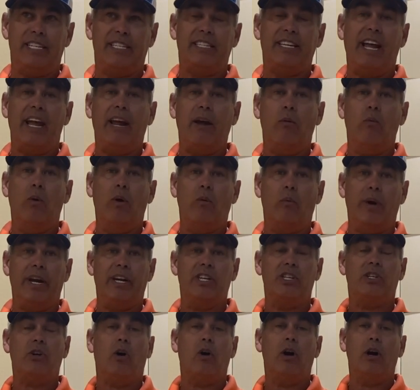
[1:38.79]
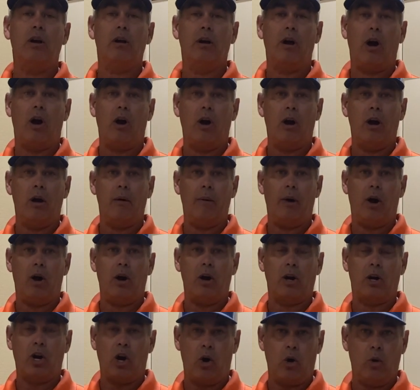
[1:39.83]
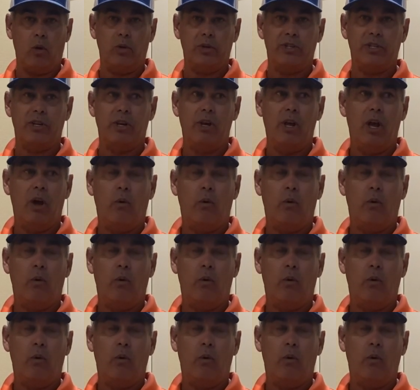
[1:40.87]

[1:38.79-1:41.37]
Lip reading: say when we start our colts,